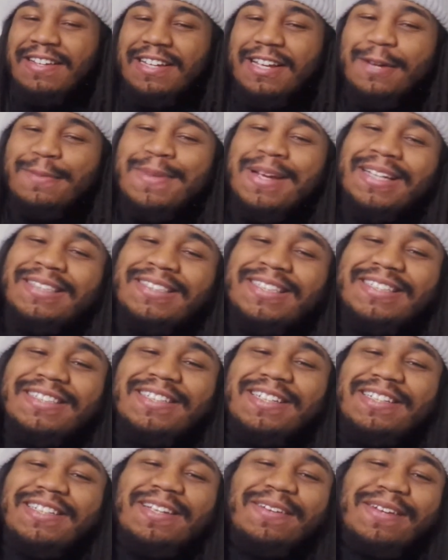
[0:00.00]
Give him that
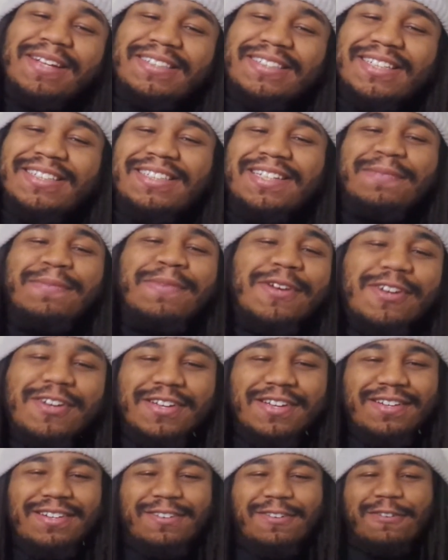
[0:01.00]
60, give that 60
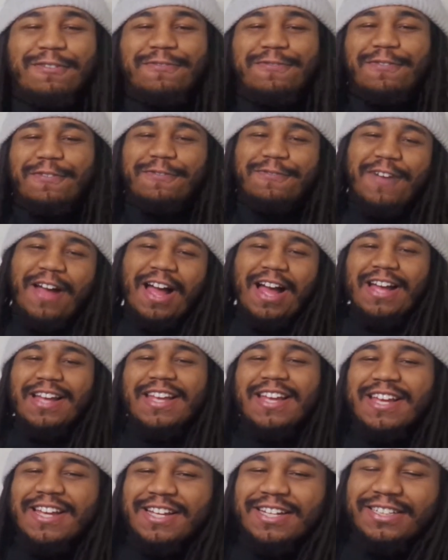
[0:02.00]
million on for 5
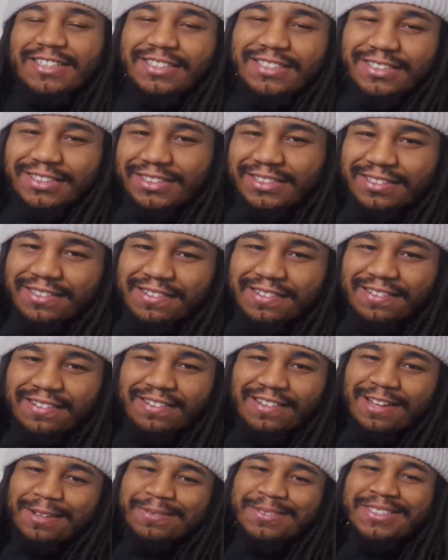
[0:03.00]
years.
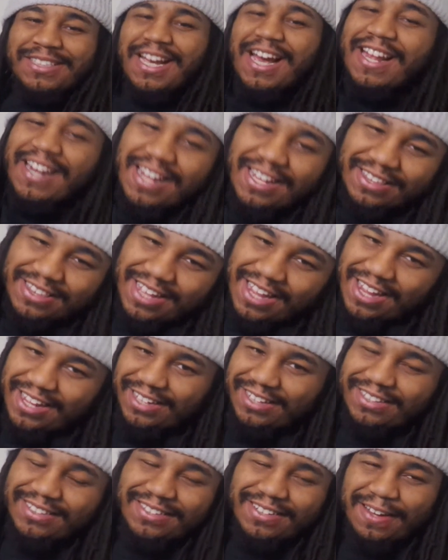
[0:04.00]
Let him sign that
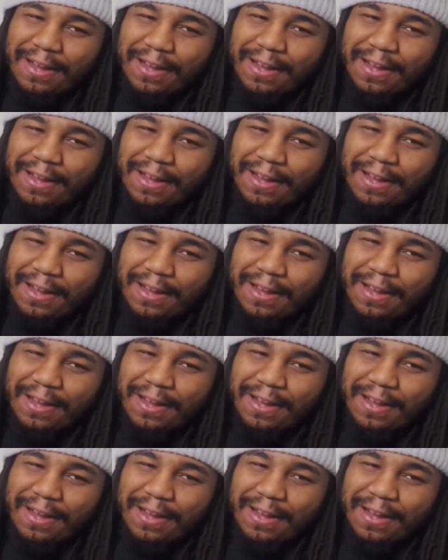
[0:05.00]
thing.